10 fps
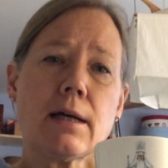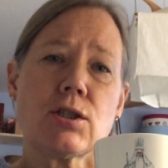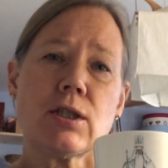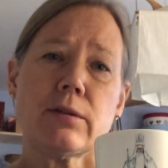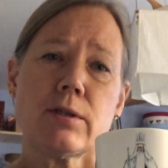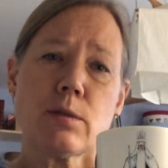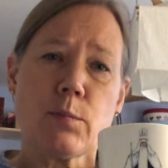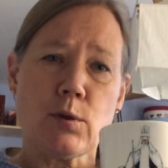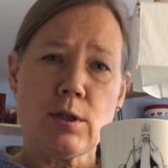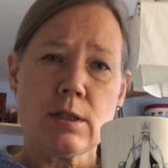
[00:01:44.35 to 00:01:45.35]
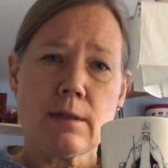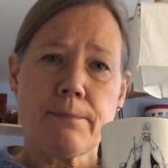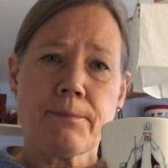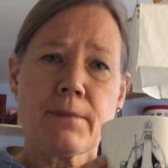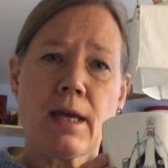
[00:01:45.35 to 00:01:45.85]
children's books,
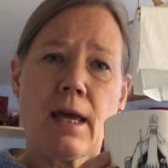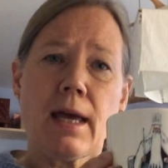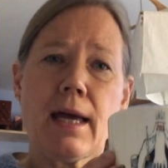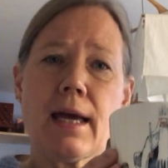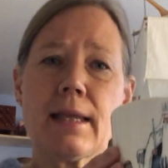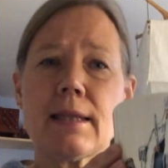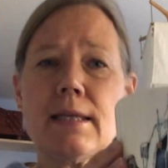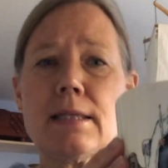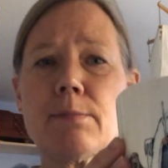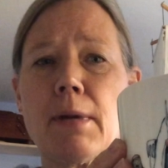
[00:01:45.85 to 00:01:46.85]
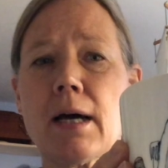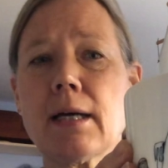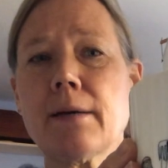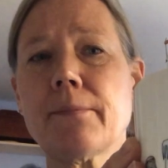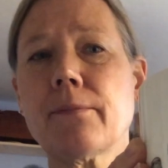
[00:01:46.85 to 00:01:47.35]
and this
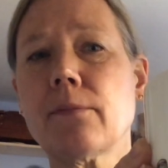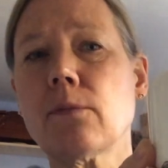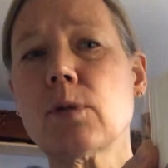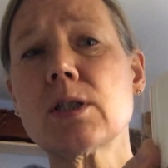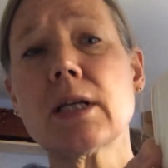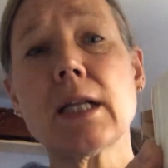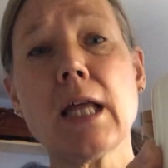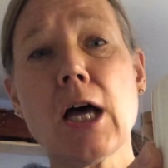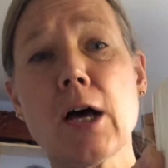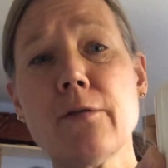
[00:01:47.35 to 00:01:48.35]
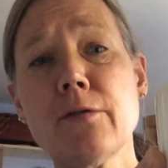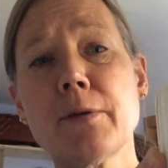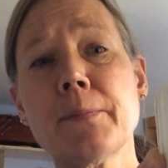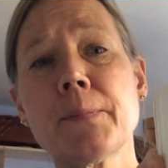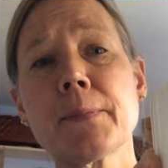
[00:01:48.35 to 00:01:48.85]
mug, which I love,
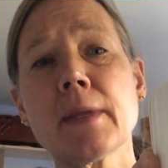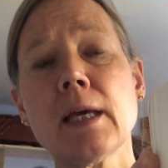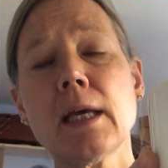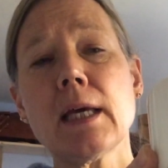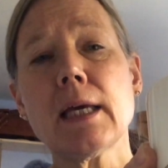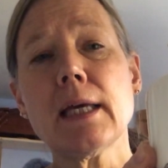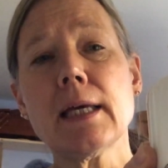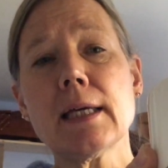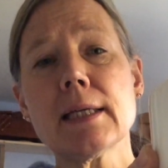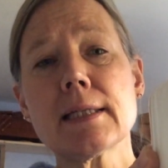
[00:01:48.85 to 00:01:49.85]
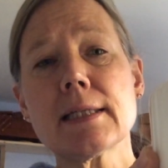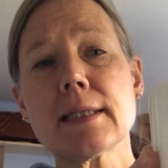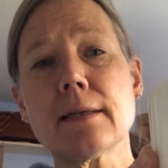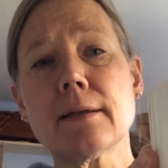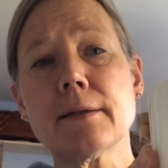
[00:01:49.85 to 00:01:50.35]

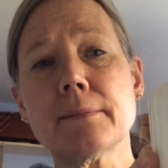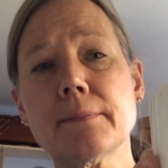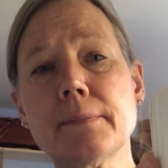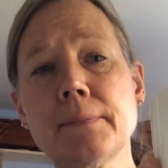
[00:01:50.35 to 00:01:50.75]
is the